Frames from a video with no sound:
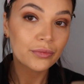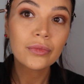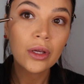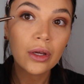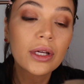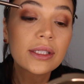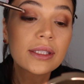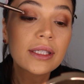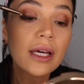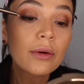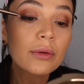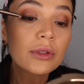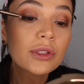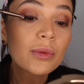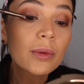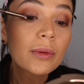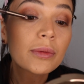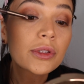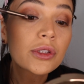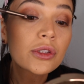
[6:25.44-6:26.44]
Because that was
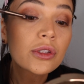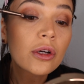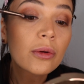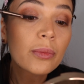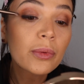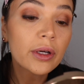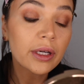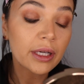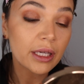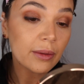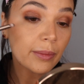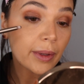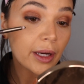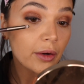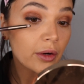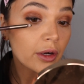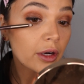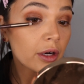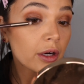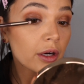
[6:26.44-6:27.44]
what was so pretty
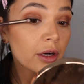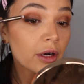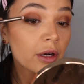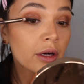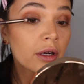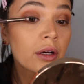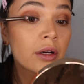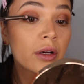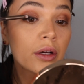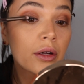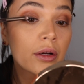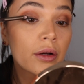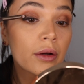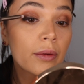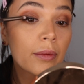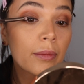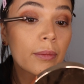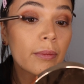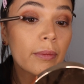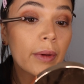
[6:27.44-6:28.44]
about her
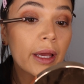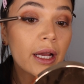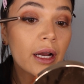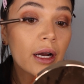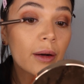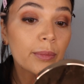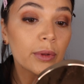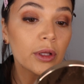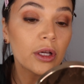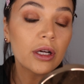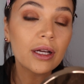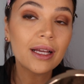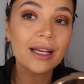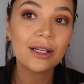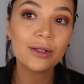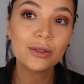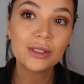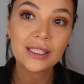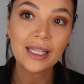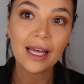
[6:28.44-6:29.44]
makeup look,
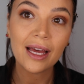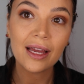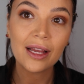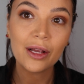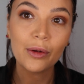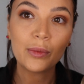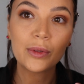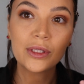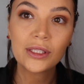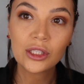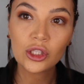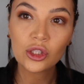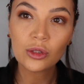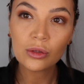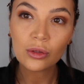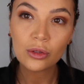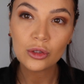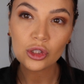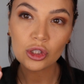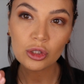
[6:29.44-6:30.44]
is that it
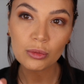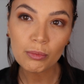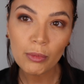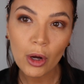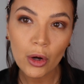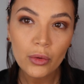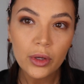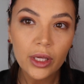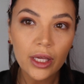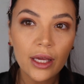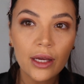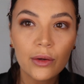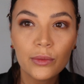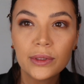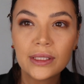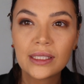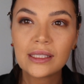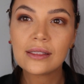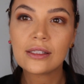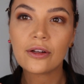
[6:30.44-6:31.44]
was smoky, it
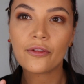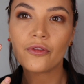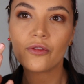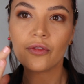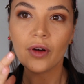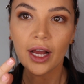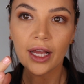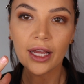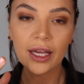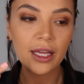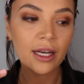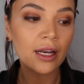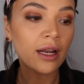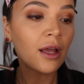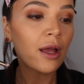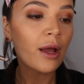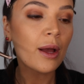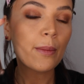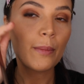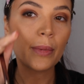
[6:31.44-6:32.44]
was defiant,
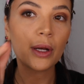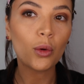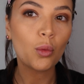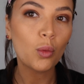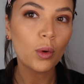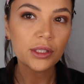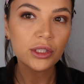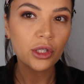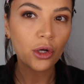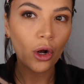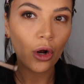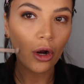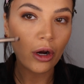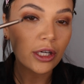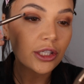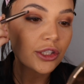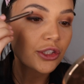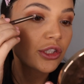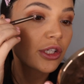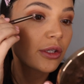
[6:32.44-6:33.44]
but it wasn't
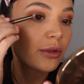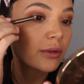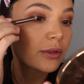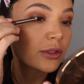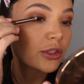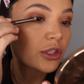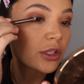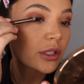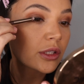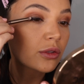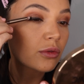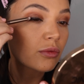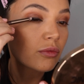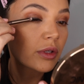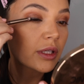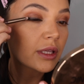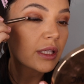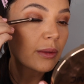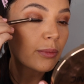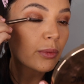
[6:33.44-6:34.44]
harsh. It was just
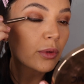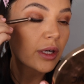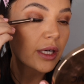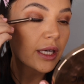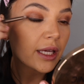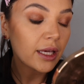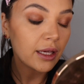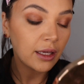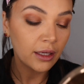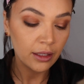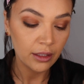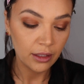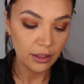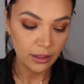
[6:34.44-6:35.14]
really pretty.